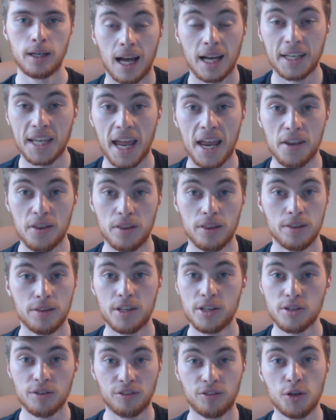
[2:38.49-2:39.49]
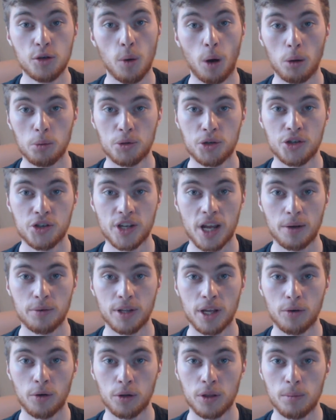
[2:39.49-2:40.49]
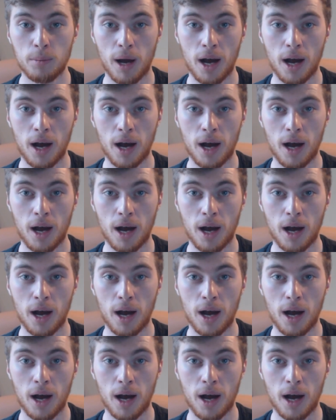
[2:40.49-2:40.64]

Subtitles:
Again, there's a few options out there on the